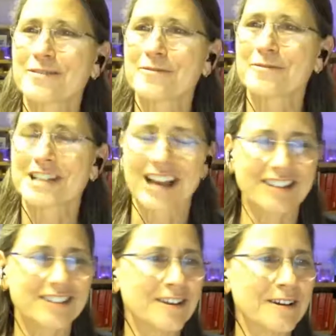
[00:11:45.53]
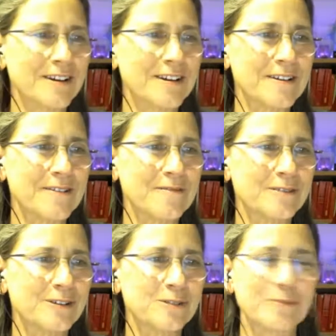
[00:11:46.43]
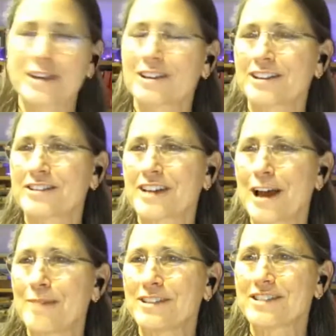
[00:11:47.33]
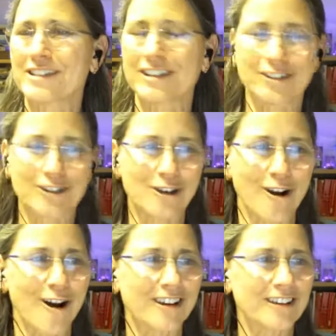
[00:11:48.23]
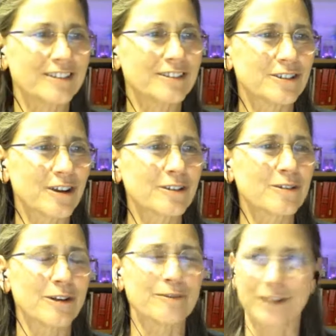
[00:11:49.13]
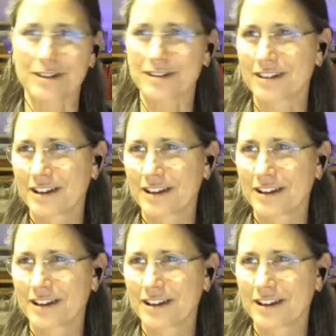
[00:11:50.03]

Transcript: we'd like to spend a little time listening to Shaun. Shaun Griffin,